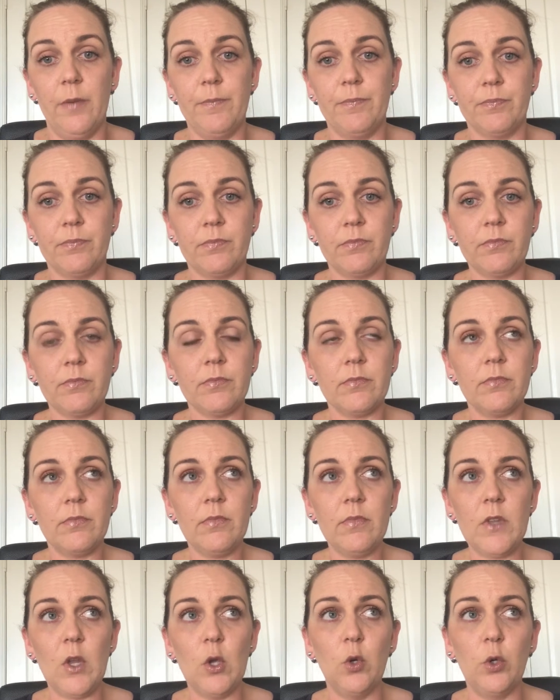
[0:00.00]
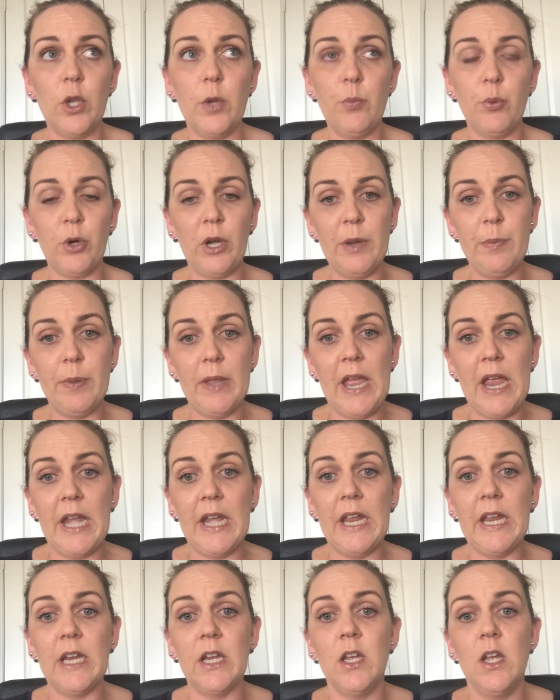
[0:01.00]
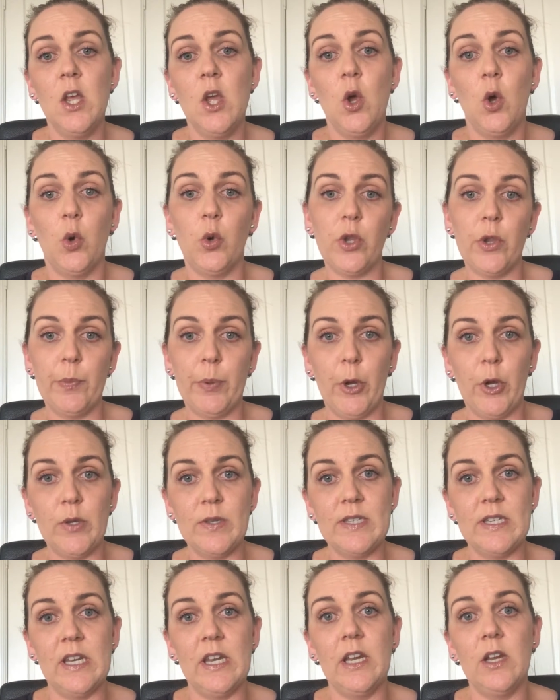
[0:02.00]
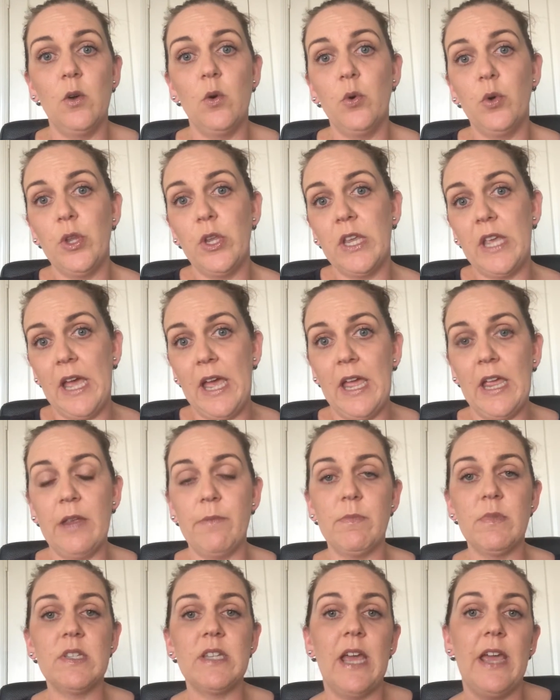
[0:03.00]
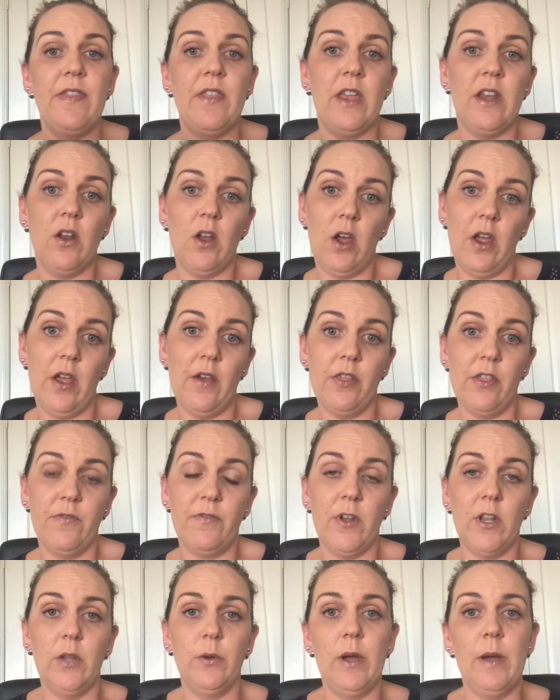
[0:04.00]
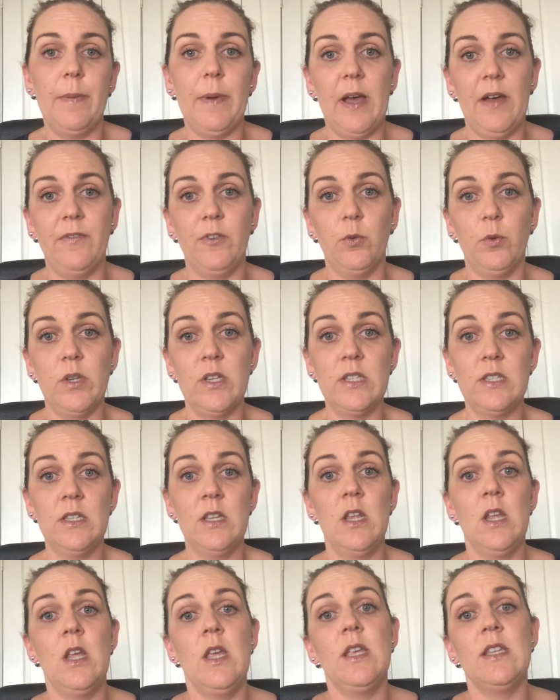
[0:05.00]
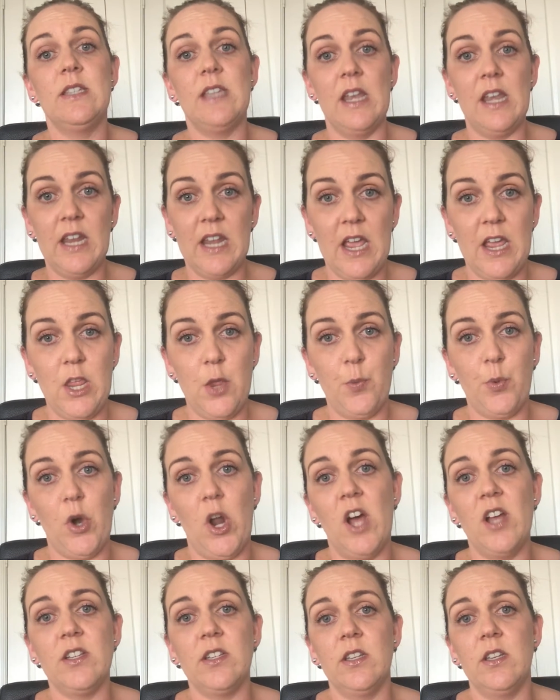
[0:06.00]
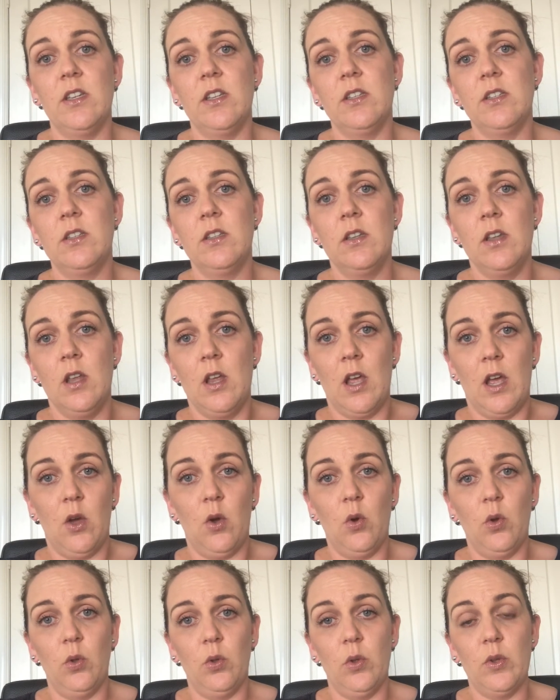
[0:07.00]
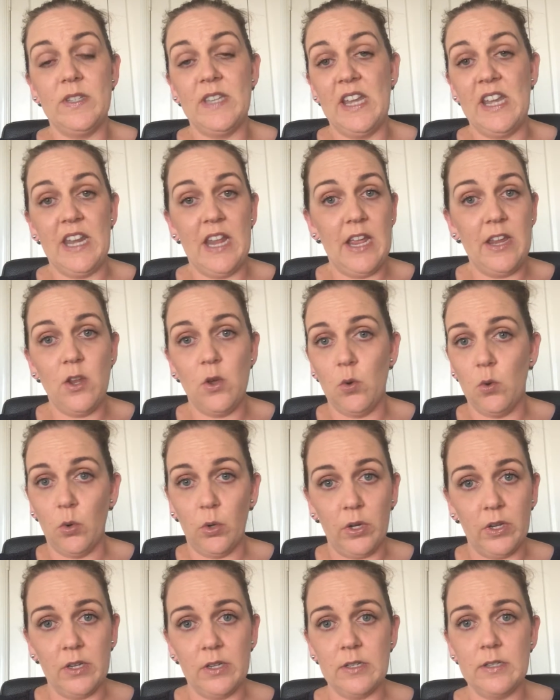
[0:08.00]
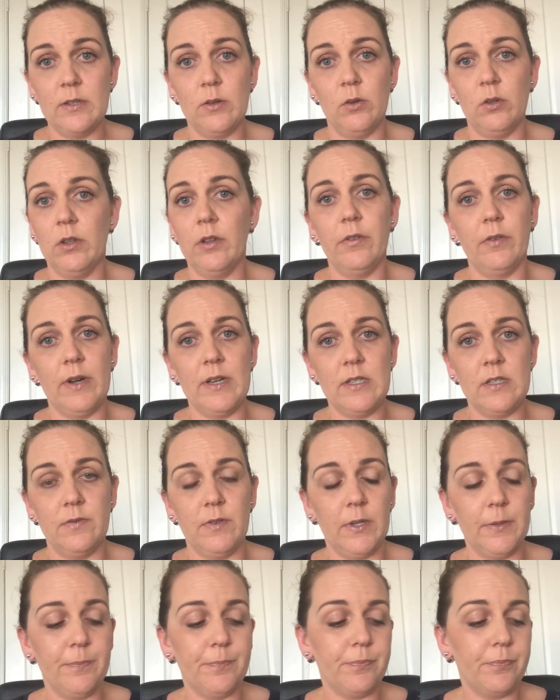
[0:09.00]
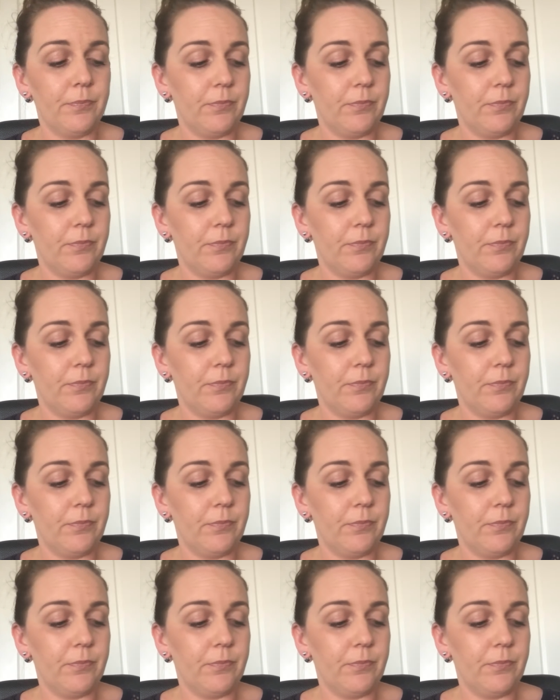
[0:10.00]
it. All your pre-planning, all your posting, all your games, and then the follow-up afterwards, sending out your prizes, sending out your orders, all of the rest of it.